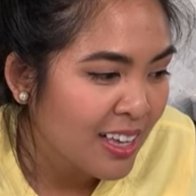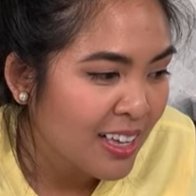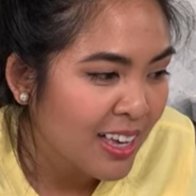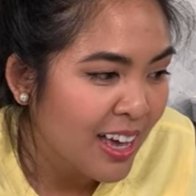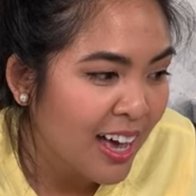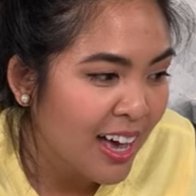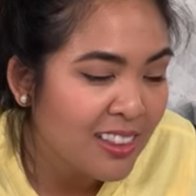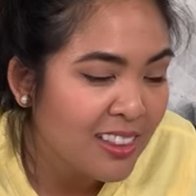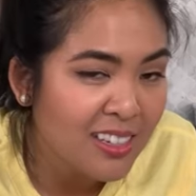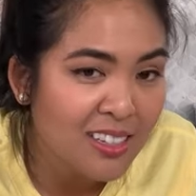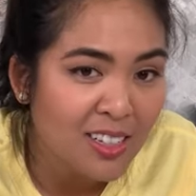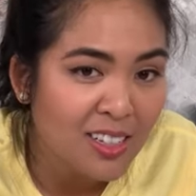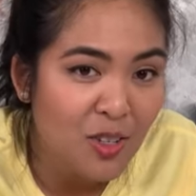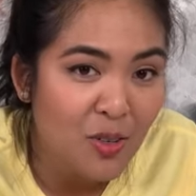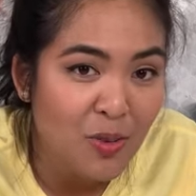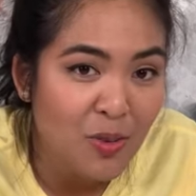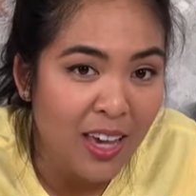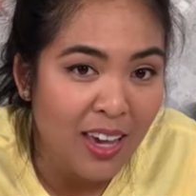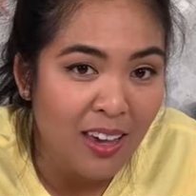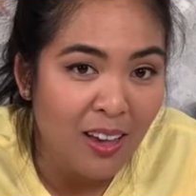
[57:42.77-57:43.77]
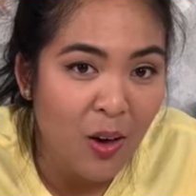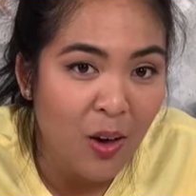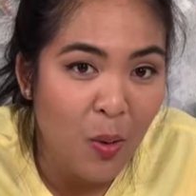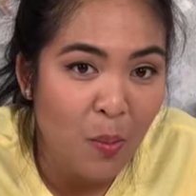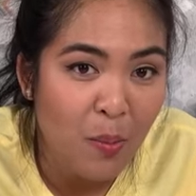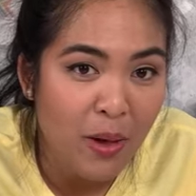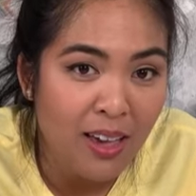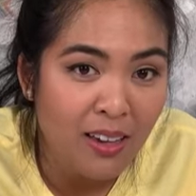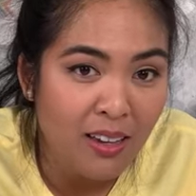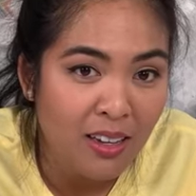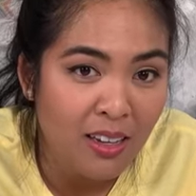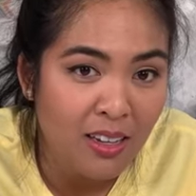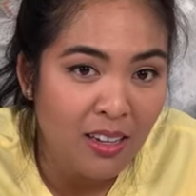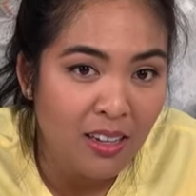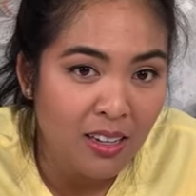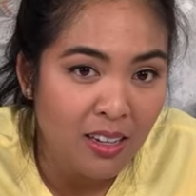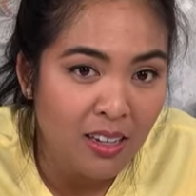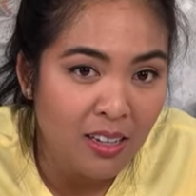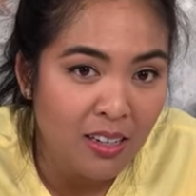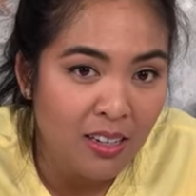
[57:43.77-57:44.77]
Kathy, did you take home
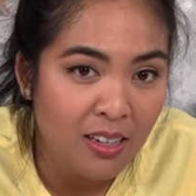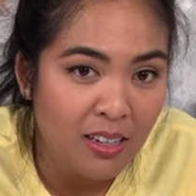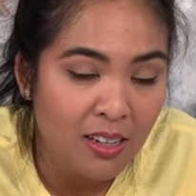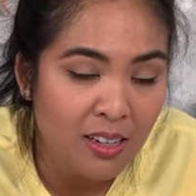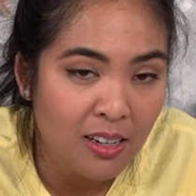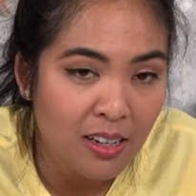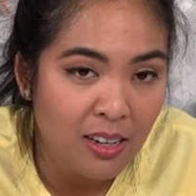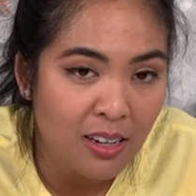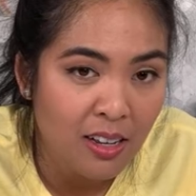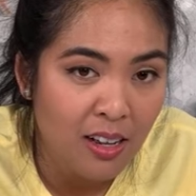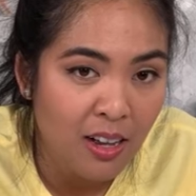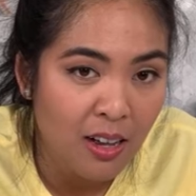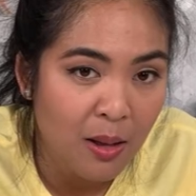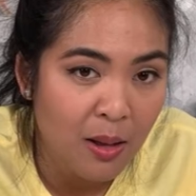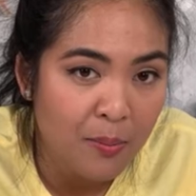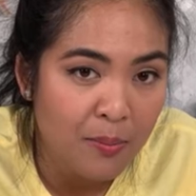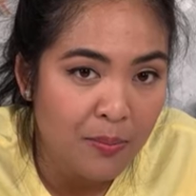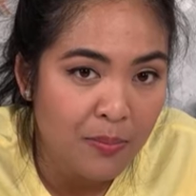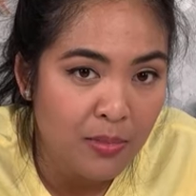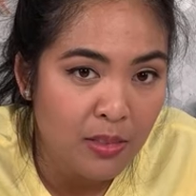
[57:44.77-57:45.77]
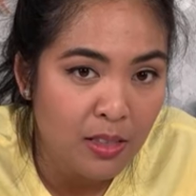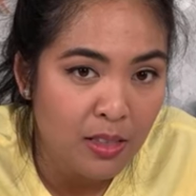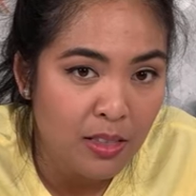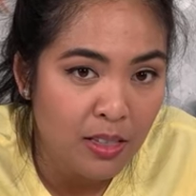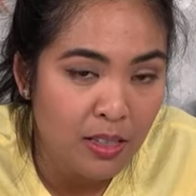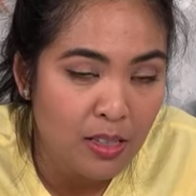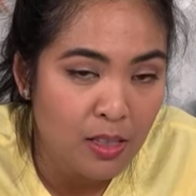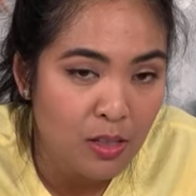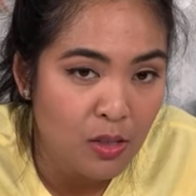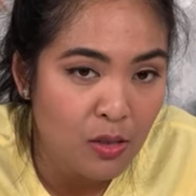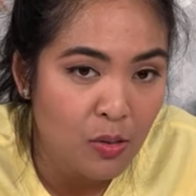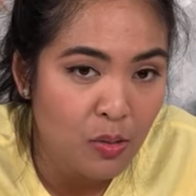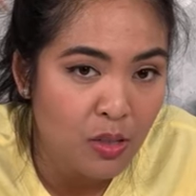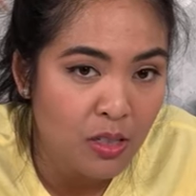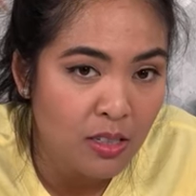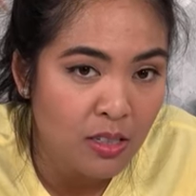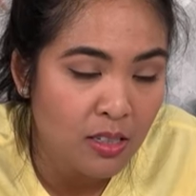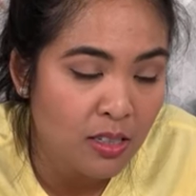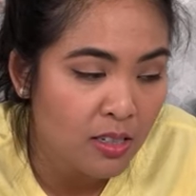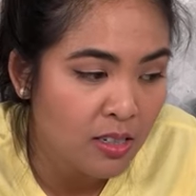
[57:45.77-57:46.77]
ec in school?